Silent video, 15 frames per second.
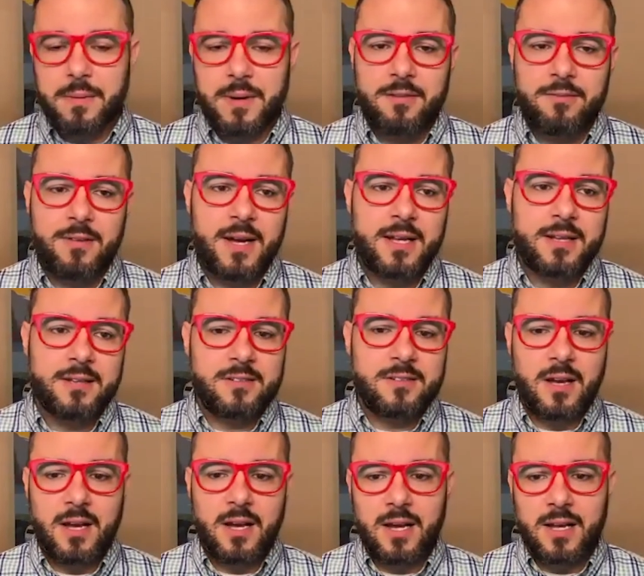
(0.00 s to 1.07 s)
events.
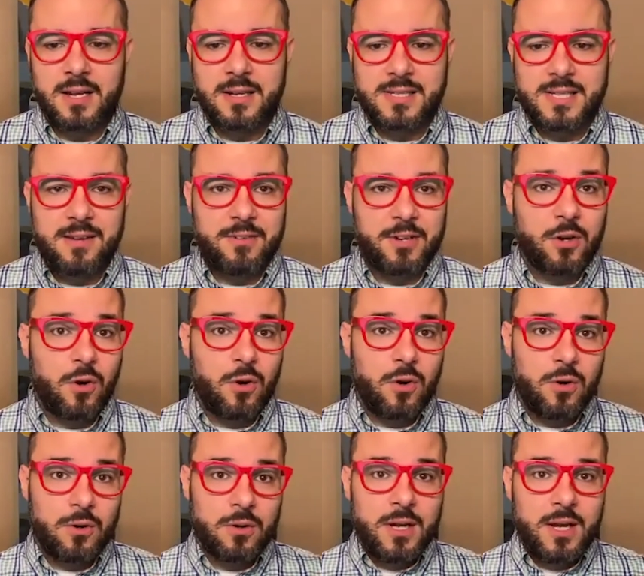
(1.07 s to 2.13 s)
Uh, Devin
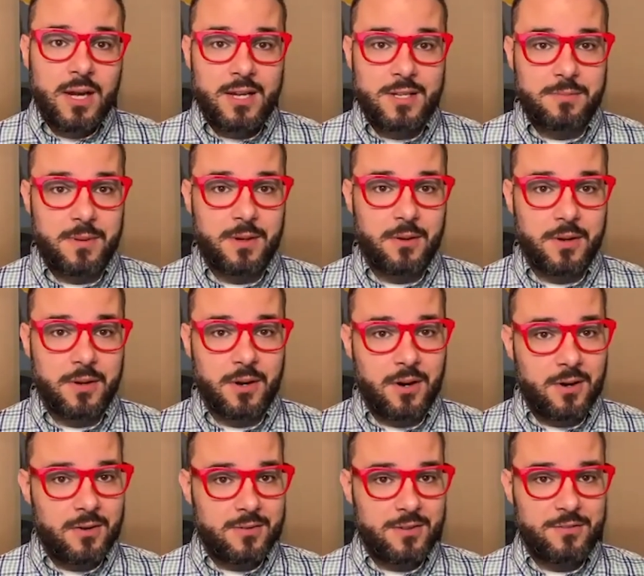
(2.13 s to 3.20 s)
Cole has been going to
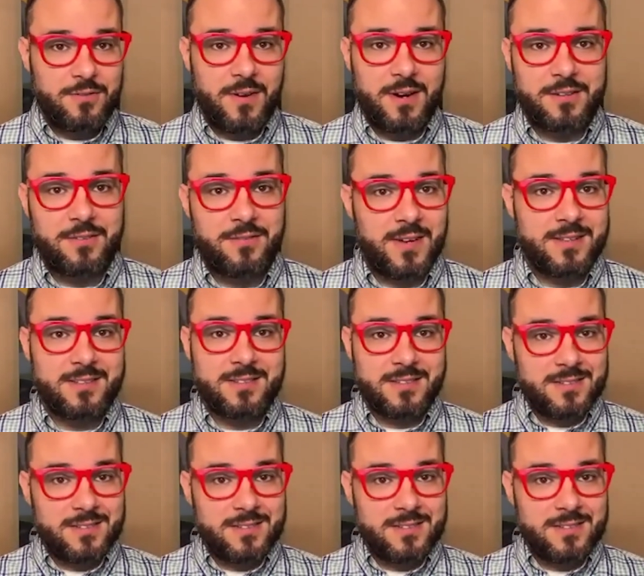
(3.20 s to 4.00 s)
all of these various events. No,